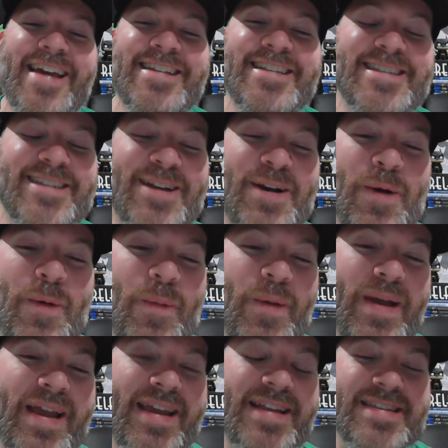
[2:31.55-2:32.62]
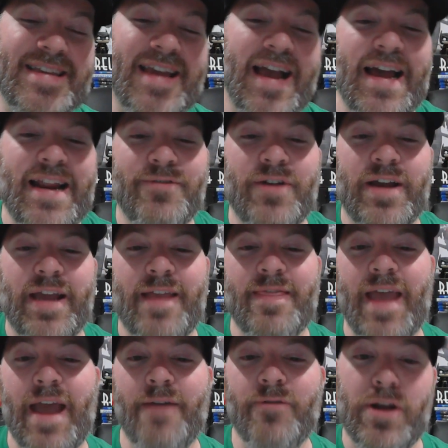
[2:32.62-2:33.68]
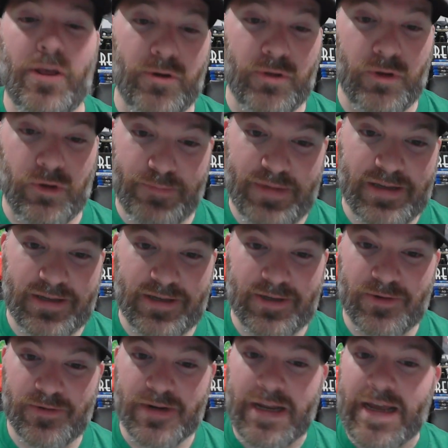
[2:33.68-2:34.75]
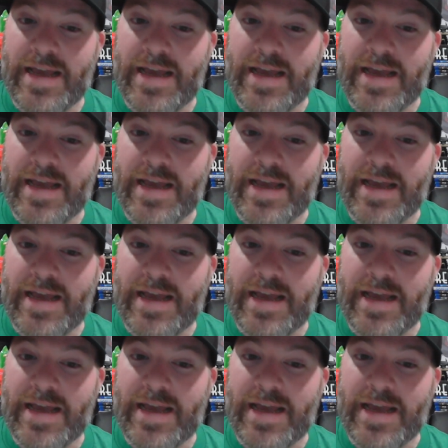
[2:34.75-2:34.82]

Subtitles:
So it's kind of, again, they have another little meet cute